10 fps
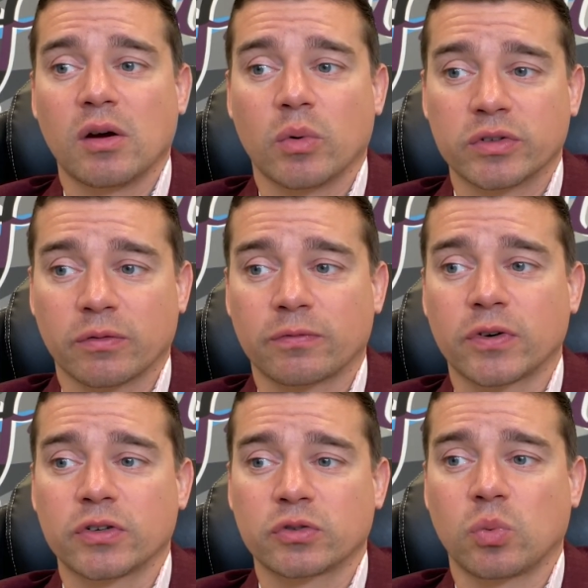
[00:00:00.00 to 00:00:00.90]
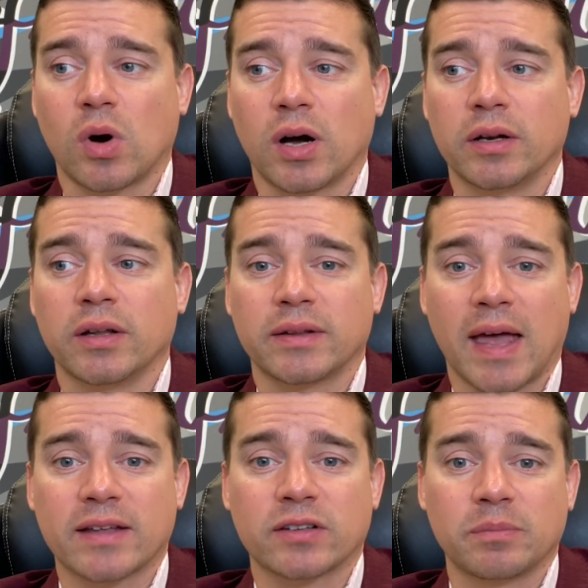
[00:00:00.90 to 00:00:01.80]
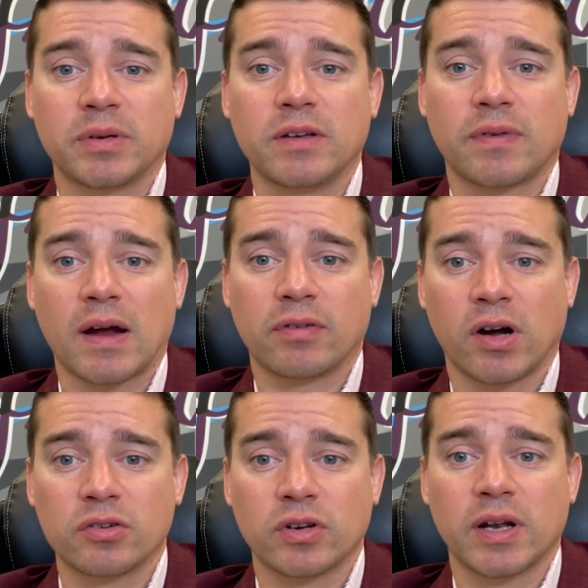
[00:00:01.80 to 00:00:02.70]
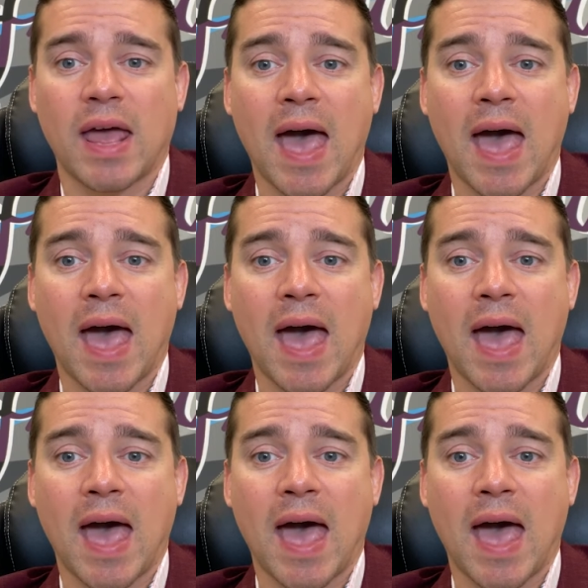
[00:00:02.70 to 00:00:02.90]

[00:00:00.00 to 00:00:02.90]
was the first one the S&P 500